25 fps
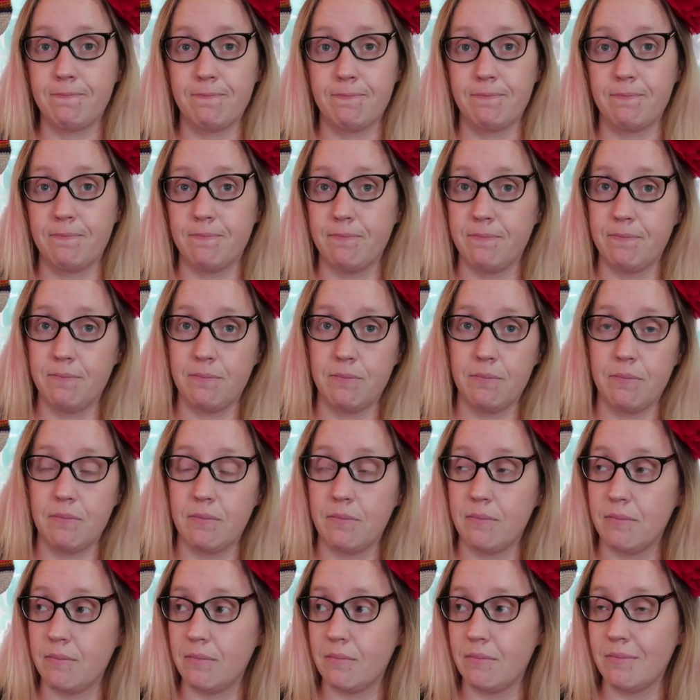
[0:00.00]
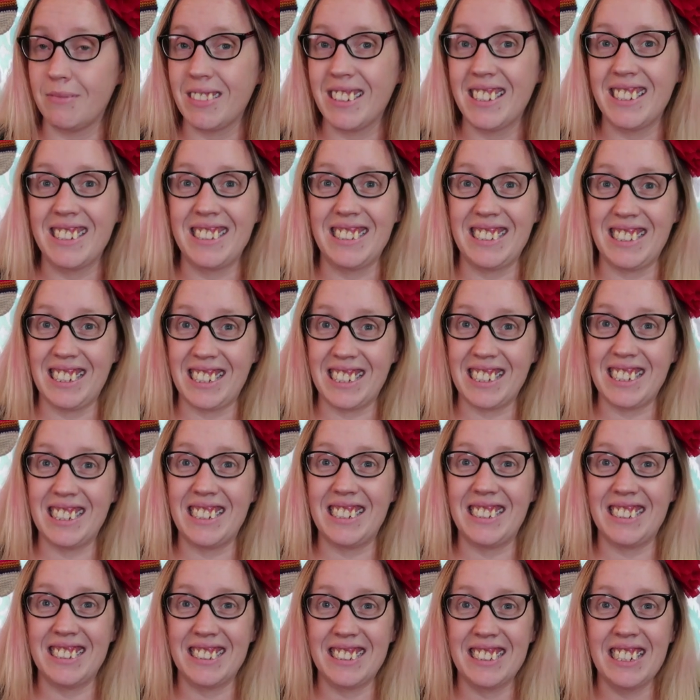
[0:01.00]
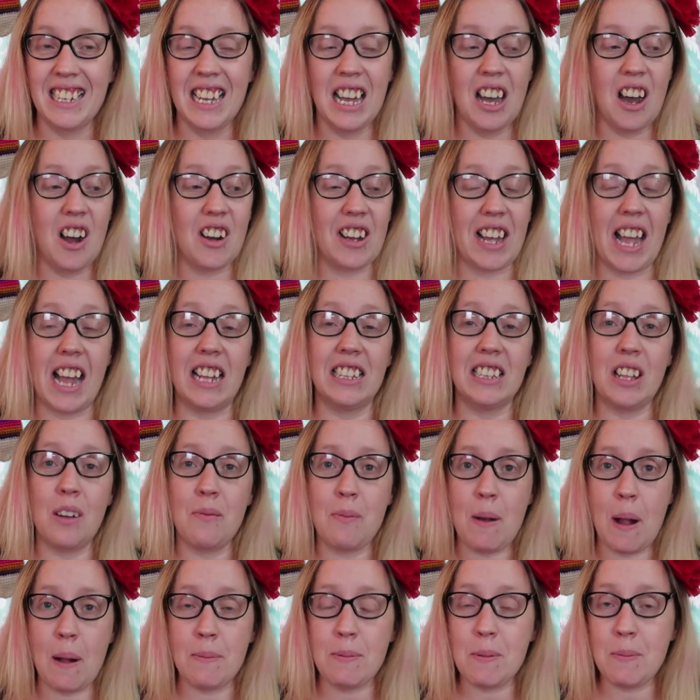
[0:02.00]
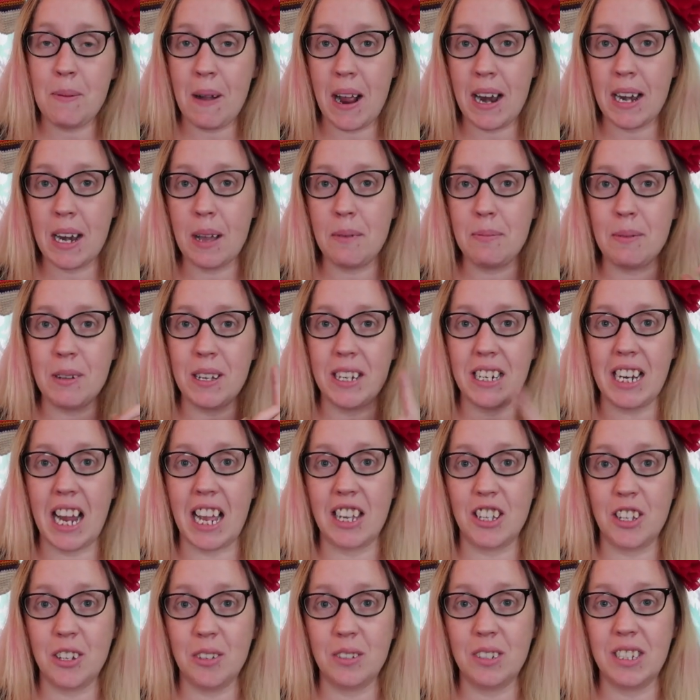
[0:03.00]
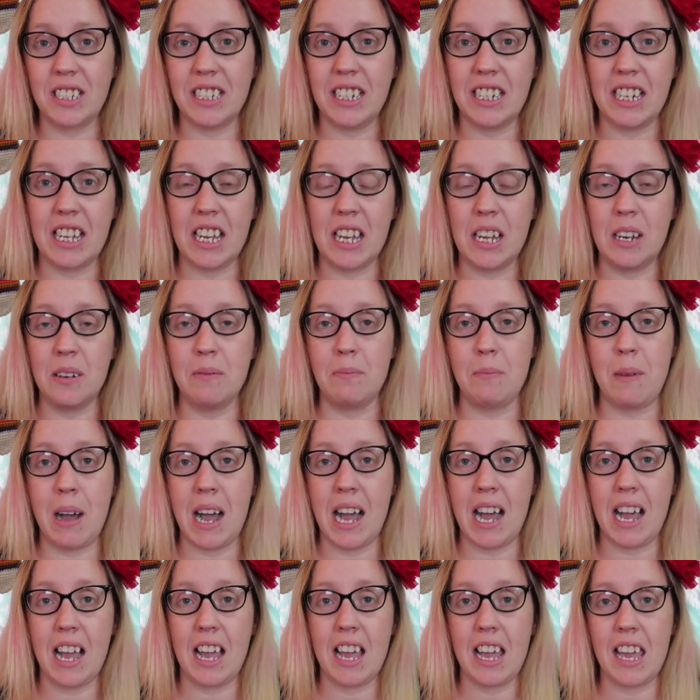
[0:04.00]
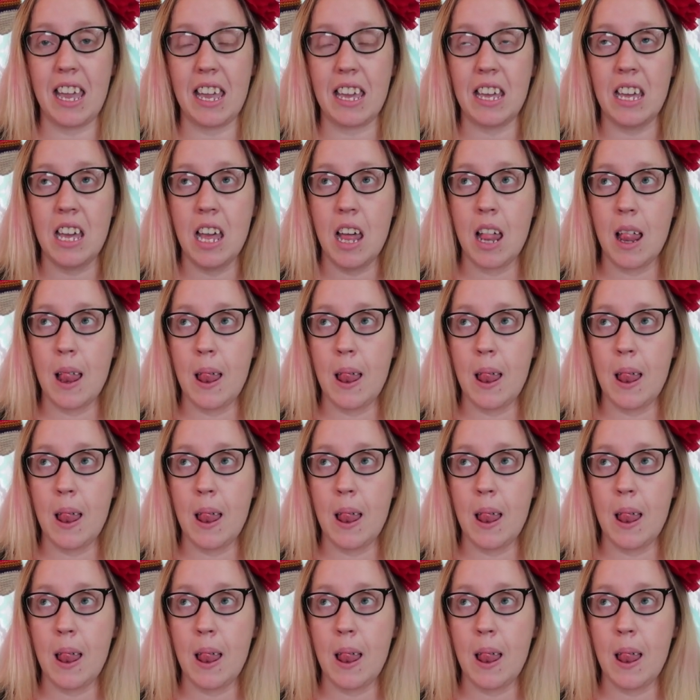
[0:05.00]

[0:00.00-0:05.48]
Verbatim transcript: I think Hollybait. Yeah. Okay, I love Proper Pineapple, and I used it in my